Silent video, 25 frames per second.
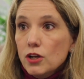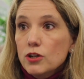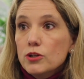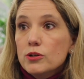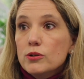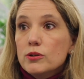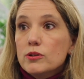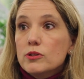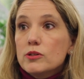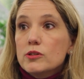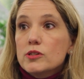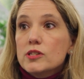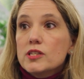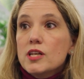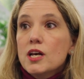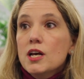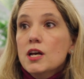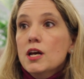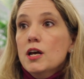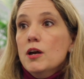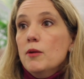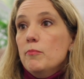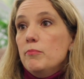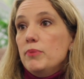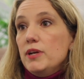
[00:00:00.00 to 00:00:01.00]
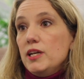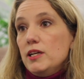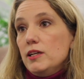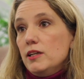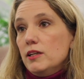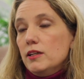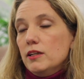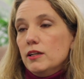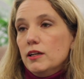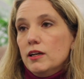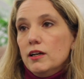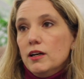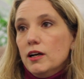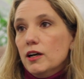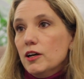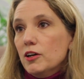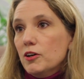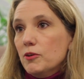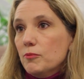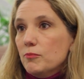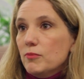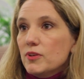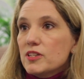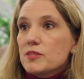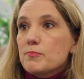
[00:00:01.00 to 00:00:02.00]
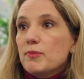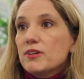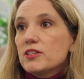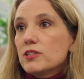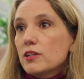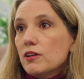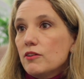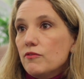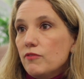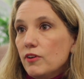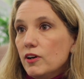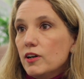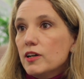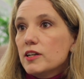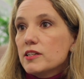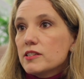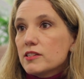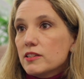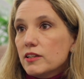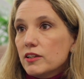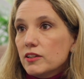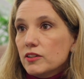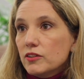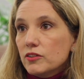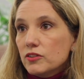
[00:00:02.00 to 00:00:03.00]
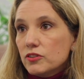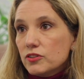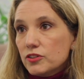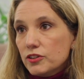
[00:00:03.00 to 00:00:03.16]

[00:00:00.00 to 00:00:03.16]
who's been a special advisor